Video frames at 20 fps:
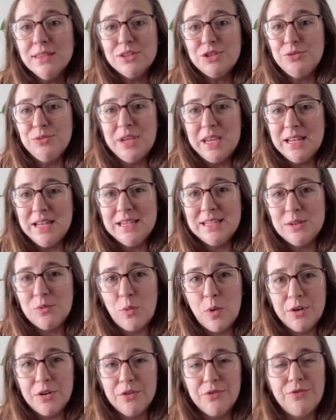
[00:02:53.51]
The zucchini did
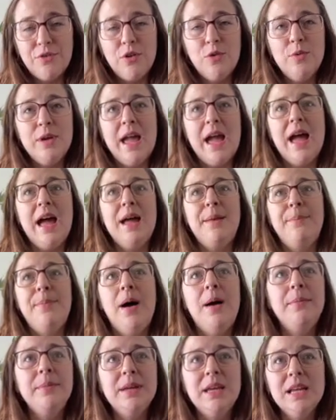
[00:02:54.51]
wonderful. We had
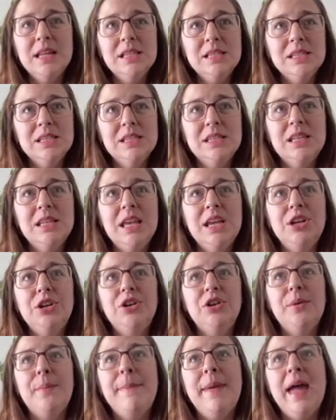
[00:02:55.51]
pumpkins like
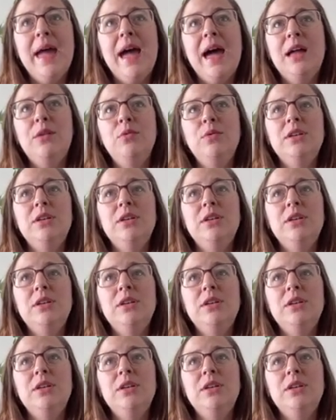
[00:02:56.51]
mad.